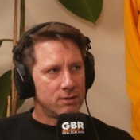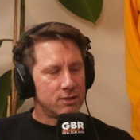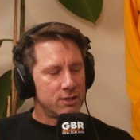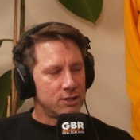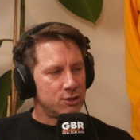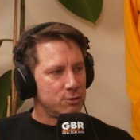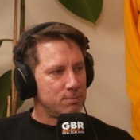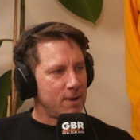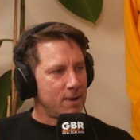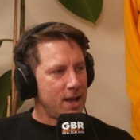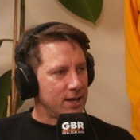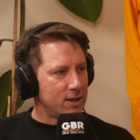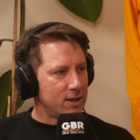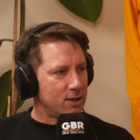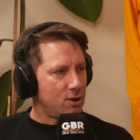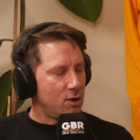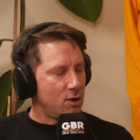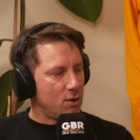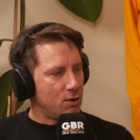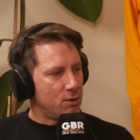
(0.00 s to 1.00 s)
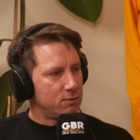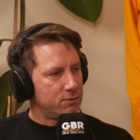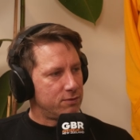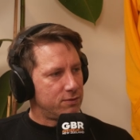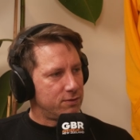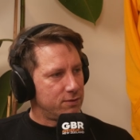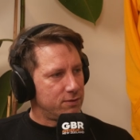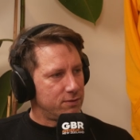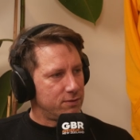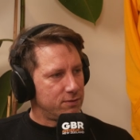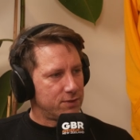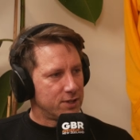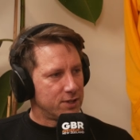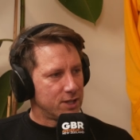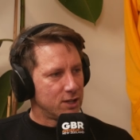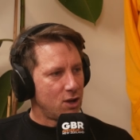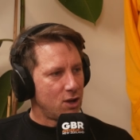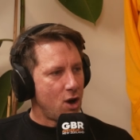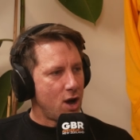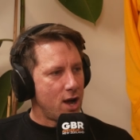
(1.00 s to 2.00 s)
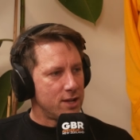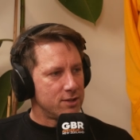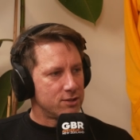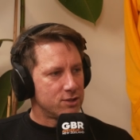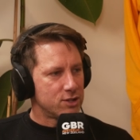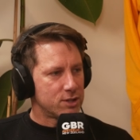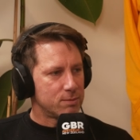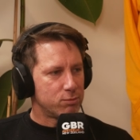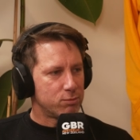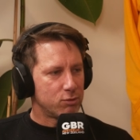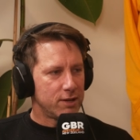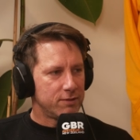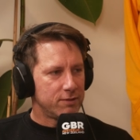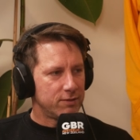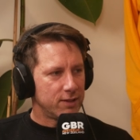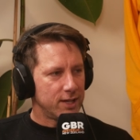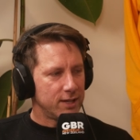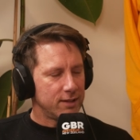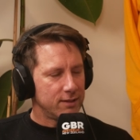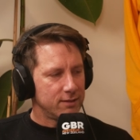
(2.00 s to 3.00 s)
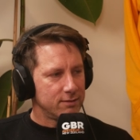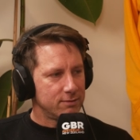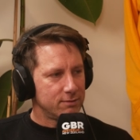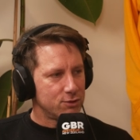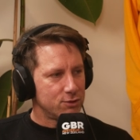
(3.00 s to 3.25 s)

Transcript: did you make of the Lions, just briefly,